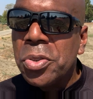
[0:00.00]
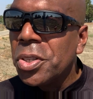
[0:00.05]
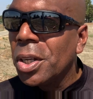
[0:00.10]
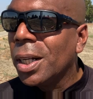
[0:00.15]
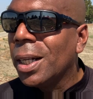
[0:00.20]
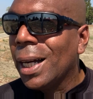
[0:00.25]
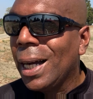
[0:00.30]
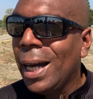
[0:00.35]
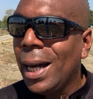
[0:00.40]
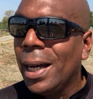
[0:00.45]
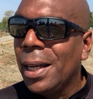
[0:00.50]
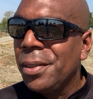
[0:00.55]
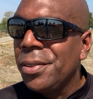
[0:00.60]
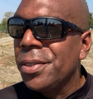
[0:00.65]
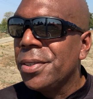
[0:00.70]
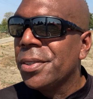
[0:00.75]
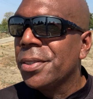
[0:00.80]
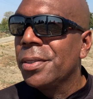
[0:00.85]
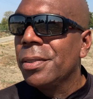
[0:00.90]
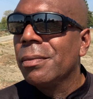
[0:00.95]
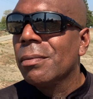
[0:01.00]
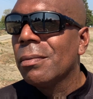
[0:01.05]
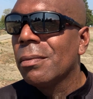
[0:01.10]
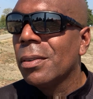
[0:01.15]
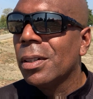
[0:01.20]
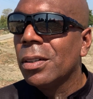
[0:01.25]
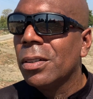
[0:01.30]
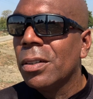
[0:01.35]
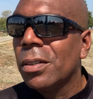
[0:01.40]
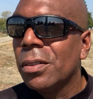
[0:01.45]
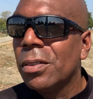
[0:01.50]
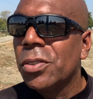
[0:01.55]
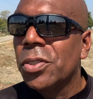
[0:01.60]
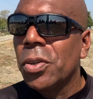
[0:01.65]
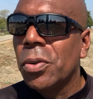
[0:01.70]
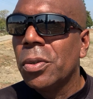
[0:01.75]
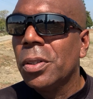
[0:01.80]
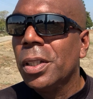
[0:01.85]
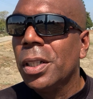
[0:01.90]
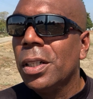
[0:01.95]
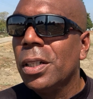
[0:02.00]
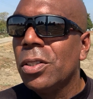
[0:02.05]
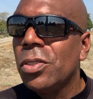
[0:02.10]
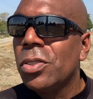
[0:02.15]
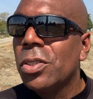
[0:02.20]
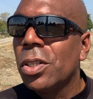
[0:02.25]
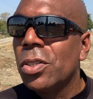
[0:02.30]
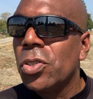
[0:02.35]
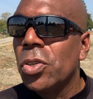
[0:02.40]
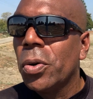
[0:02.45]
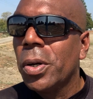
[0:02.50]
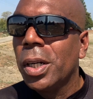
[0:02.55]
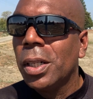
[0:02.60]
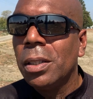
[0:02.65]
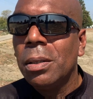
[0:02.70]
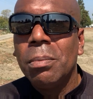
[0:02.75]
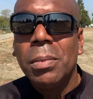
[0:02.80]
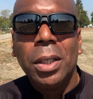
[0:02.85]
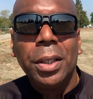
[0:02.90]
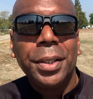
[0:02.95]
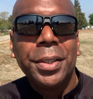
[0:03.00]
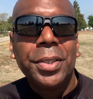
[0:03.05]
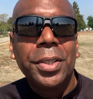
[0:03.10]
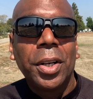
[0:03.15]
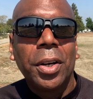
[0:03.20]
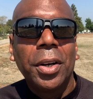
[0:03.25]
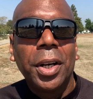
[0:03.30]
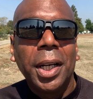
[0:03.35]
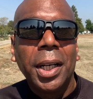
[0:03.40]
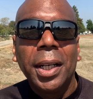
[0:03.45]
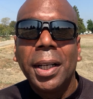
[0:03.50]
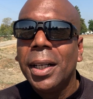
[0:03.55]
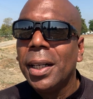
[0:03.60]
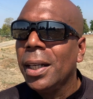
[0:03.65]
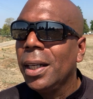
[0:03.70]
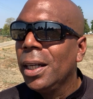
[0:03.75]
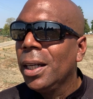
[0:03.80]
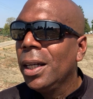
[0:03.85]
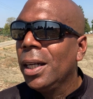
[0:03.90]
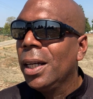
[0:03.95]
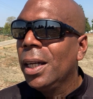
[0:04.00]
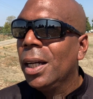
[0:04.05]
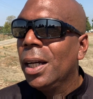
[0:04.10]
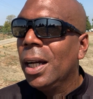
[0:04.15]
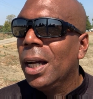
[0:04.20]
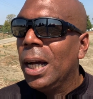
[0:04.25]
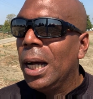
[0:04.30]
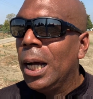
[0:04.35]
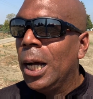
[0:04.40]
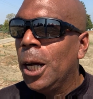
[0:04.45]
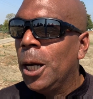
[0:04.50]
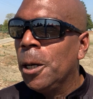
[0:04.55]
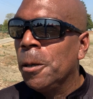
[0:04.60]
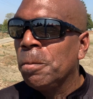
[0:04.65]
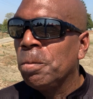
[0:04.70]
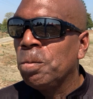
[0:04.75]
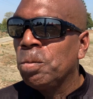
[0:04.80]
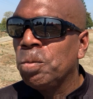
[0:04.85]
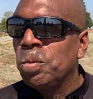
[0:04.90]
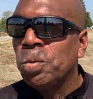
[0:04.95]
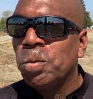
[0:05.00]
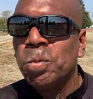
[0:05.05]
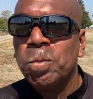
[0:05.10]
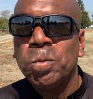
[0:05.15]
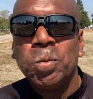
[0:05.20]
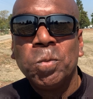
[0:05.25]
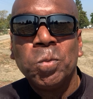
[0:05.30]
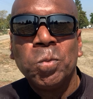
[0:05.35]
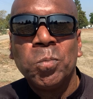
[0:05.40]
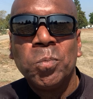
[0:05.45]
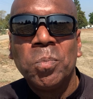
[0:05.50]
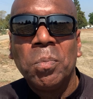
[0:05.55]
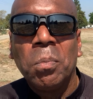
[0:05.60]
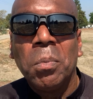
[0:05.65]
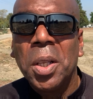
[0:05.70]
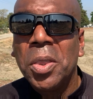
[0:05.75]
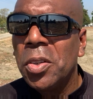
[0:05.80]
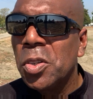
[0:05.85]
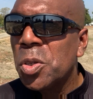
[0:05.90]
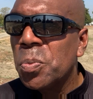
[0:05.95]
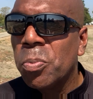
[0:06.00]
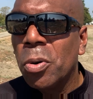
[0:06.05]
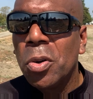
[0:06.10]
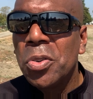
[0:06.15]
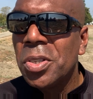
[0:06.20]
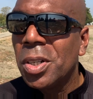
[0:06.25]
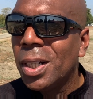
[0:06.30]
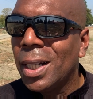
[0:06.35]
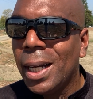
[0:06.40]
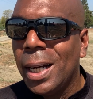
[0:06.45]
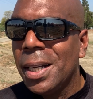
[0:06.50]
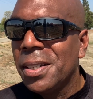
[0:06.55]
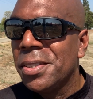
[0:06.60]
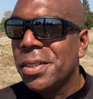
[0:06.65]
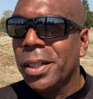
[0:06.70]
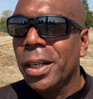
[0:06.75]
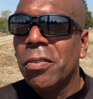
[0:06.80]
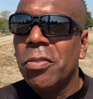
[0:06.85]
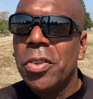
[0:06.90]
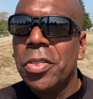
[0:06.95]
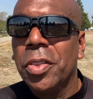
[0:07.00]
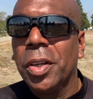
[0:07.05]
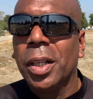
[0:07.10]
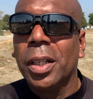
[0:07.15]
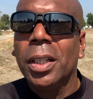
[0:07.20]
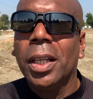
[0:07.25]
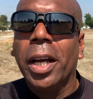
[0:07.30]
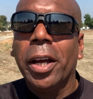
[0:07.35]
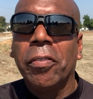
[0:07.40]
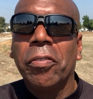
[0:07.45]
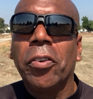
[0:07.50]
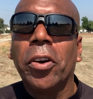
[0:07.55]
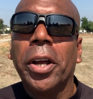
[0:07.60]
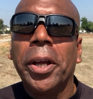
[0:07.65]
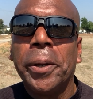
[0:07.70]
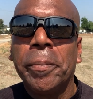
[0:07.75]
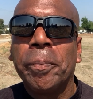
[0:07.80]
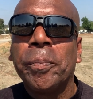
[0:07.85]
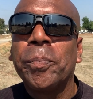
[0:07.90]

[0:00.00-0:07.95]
and cons, certainly to joining the military. But there's pros and cons to everything in life, right?